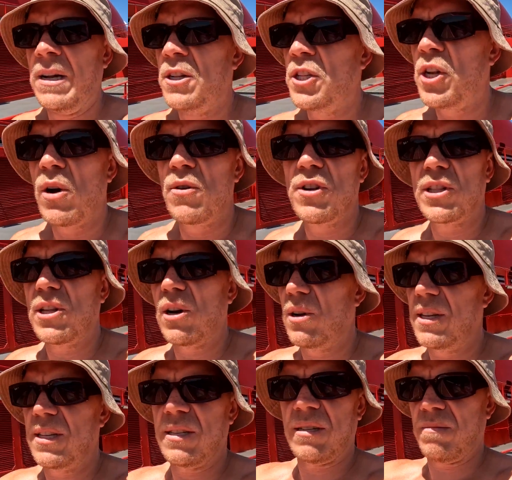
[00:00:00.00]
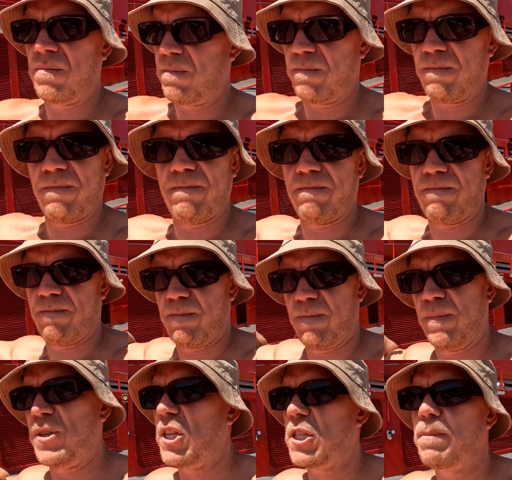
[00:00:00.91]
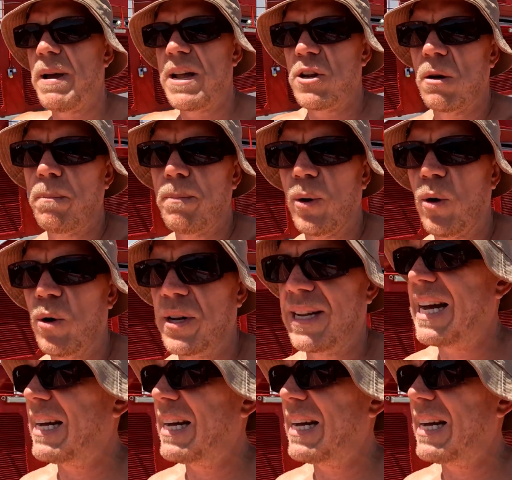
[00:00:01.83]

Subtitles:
$200 to spend on board and